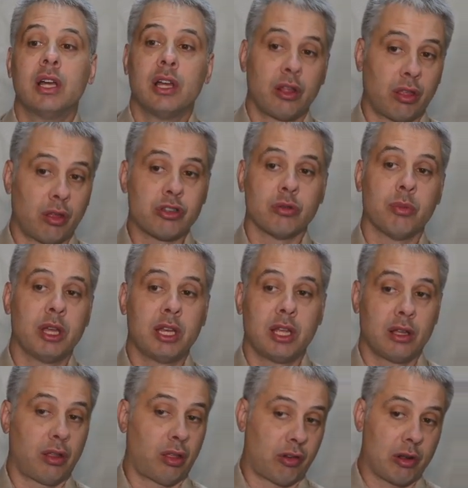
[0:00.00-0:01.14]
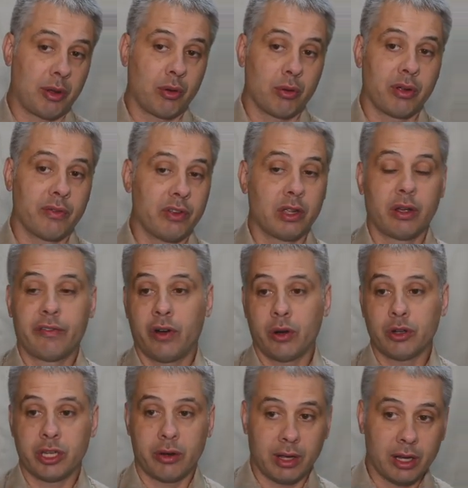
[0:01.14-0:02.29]
social media, streaming audio, video file
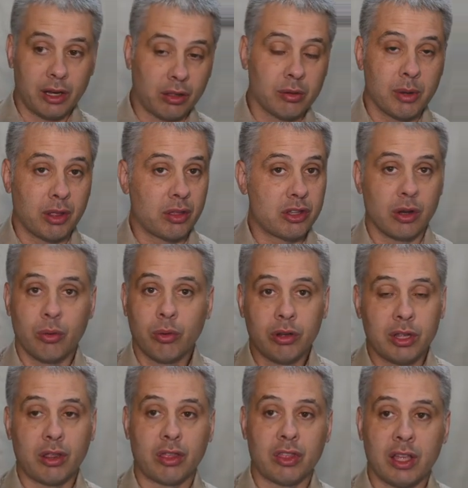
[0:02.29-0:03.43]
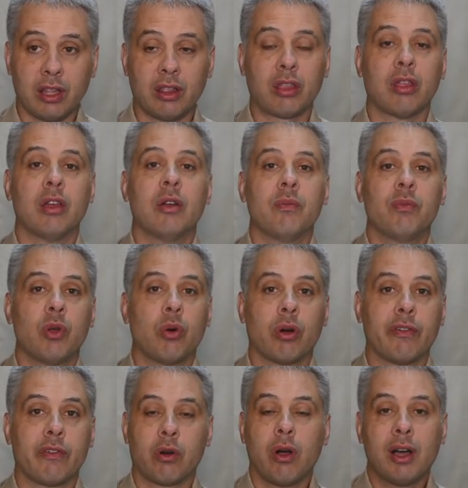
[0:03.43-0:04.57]
sharing, instant messaging, all of these things, or
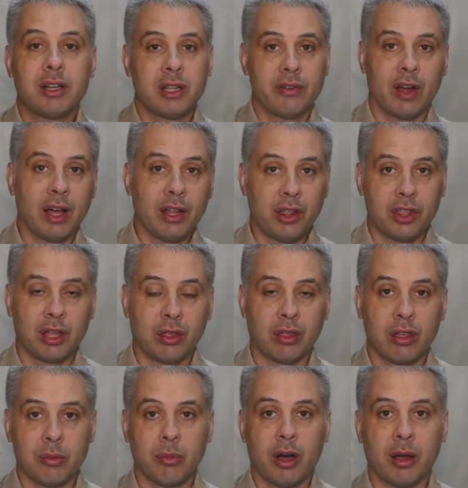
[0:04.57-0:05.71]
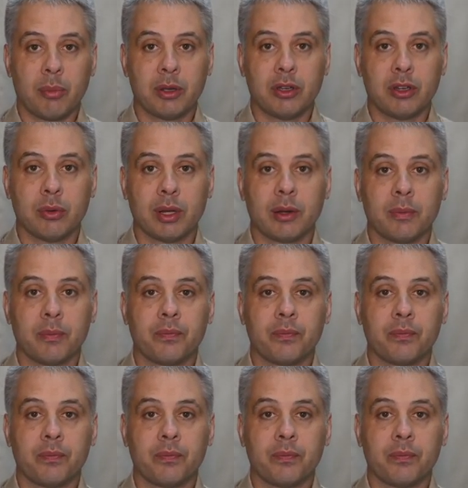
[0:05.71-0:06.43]
a variety of other things that you might be doing.